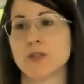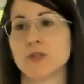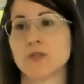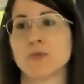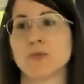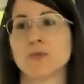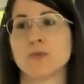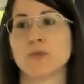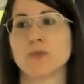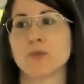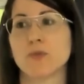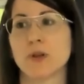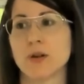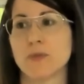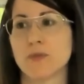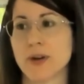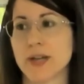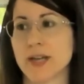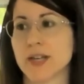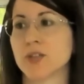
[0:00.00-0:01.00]
to
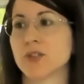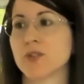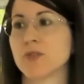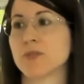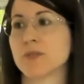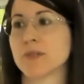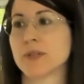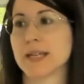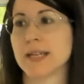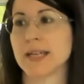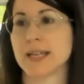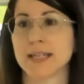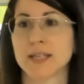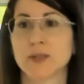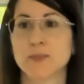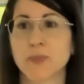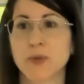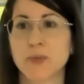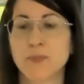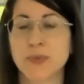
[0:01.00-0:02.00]
collaboration in
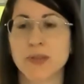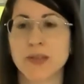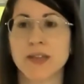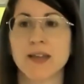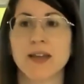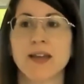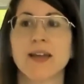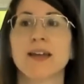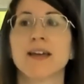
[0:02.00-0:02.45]
SPP?